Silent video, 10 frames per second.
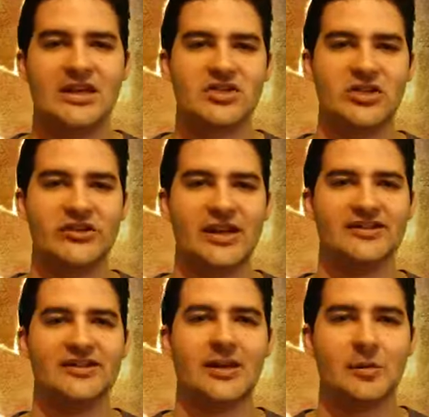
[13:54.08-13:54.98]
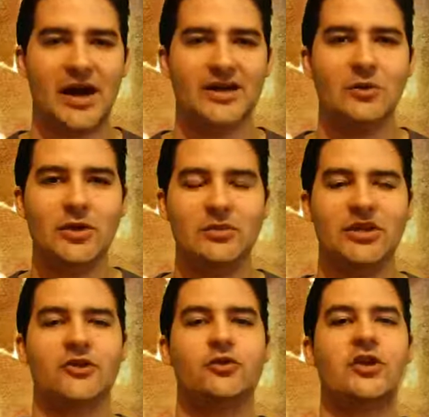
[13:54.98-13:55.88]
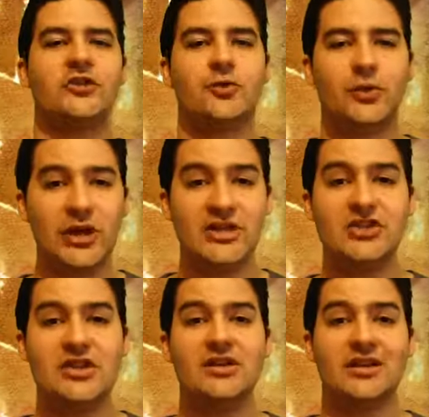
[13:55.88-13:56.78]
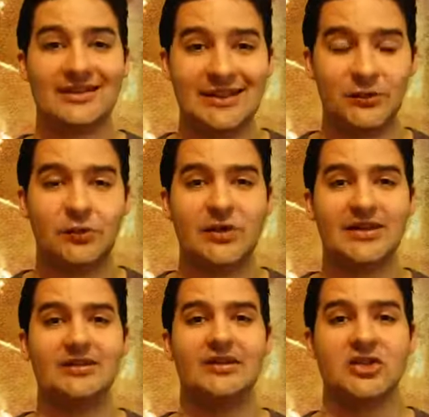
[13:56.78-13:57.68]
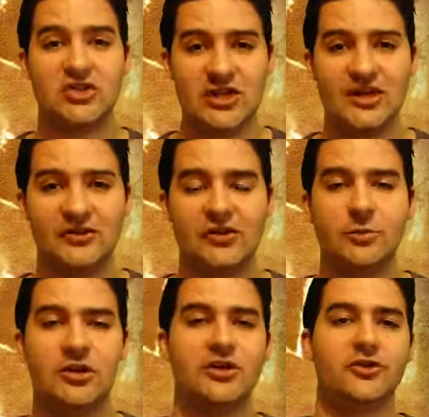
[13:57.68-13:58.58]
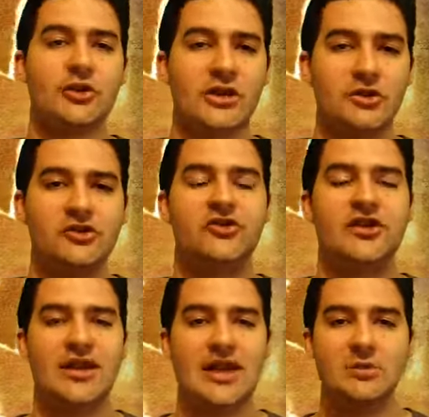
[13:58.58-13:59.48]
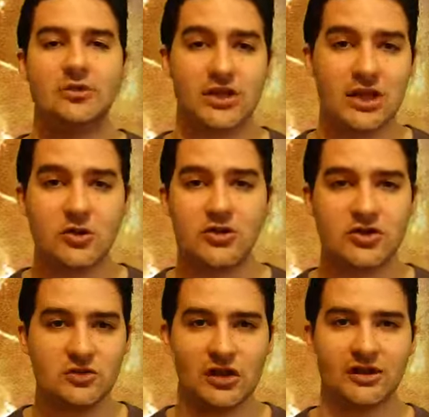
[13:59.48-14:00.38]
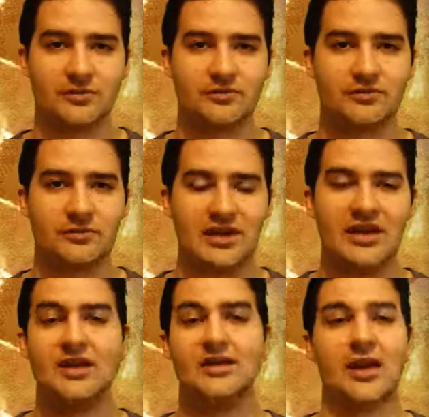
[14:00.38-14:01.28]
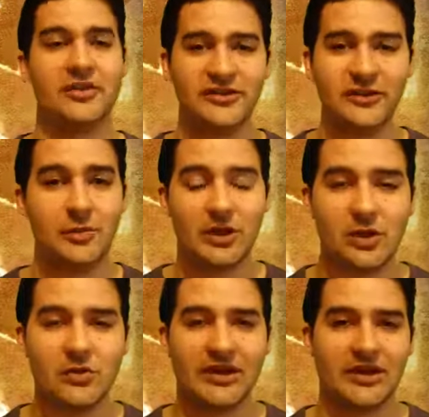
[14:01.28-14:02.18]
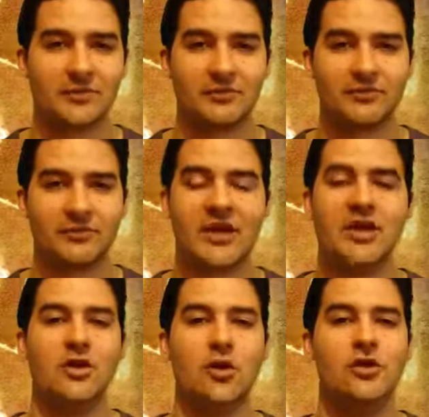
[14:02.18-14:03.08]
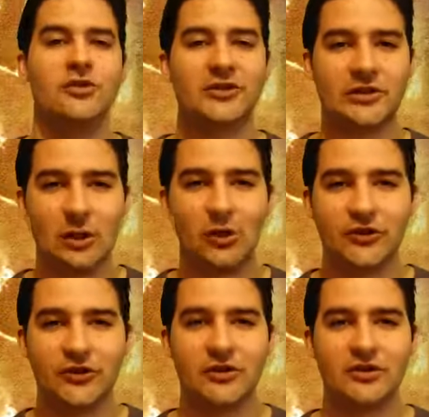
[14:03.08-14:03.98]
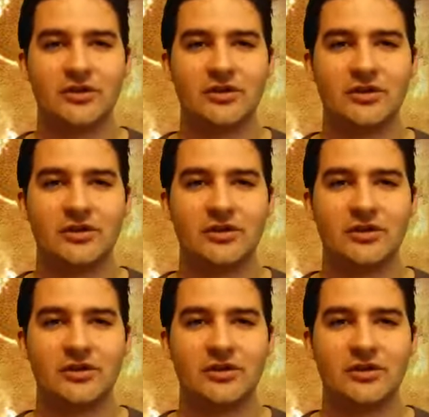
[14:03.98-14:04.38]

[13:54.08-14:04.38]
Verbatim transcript: She says that the Mighty Wind Ministry is preaching a different Jesus because we use the name of Yahushua. Now, this is baloney. Who is closer